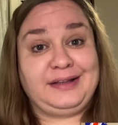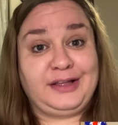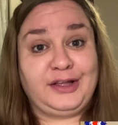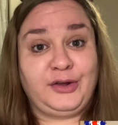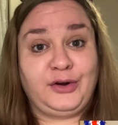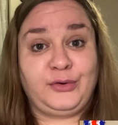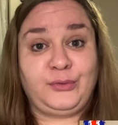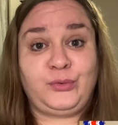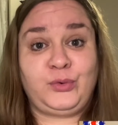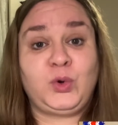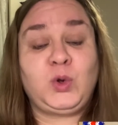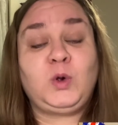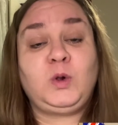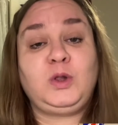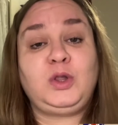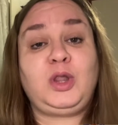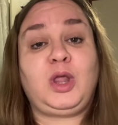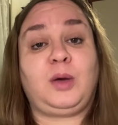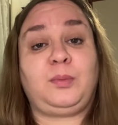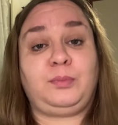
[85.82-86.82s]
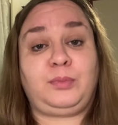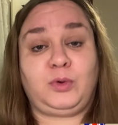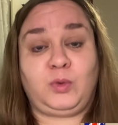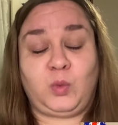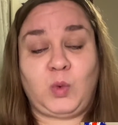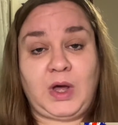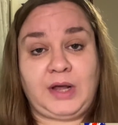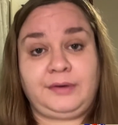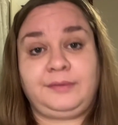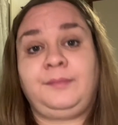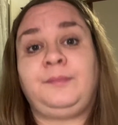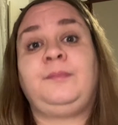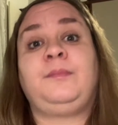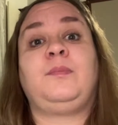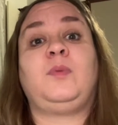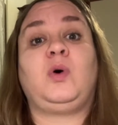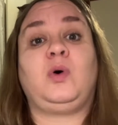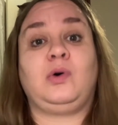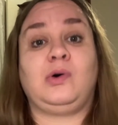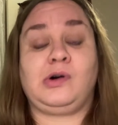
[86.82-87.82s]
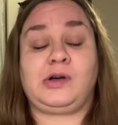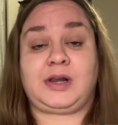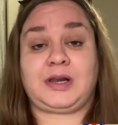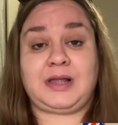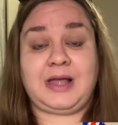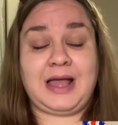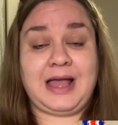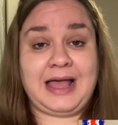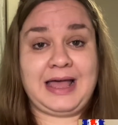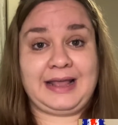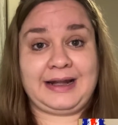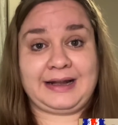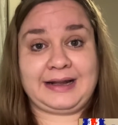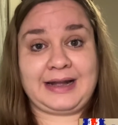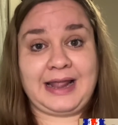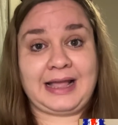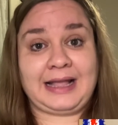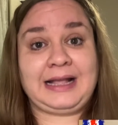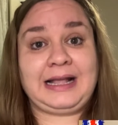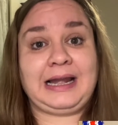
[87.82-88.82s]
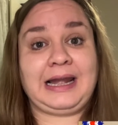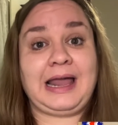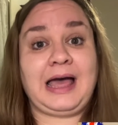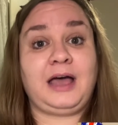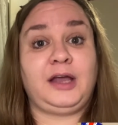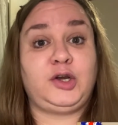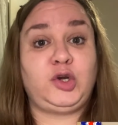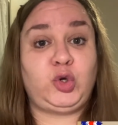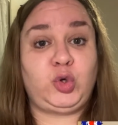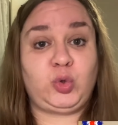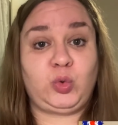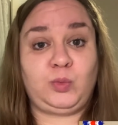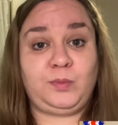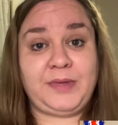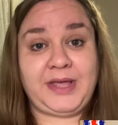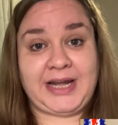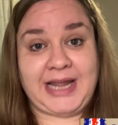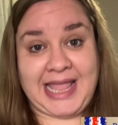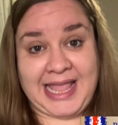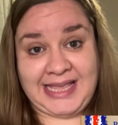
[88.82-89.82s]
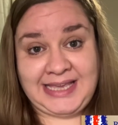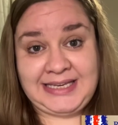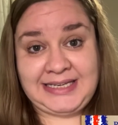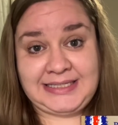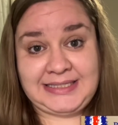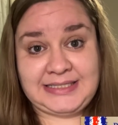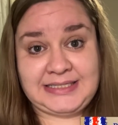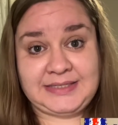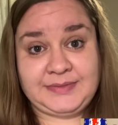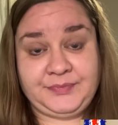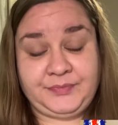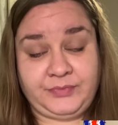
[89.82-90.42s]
Rule number 1, or regla nummer 8,